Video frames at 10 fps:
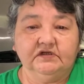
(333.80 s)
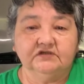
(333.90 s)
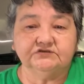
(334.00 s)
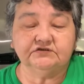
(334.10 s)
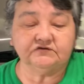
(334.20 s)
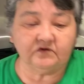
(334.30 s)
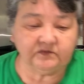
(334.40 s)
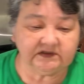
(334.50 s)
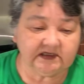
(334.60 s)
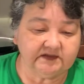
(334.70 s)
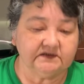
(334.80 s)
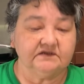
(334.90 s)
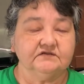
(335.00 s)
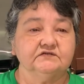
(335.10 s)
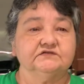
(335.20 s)
She told me that they
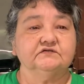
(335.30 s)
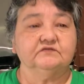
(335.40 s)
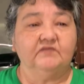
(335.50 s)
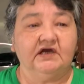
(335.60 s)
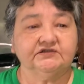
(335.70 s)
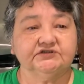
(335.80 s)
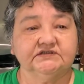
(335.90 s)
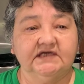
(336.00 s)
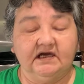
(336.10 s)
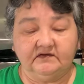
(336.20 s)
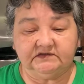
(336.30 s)
used to mash it down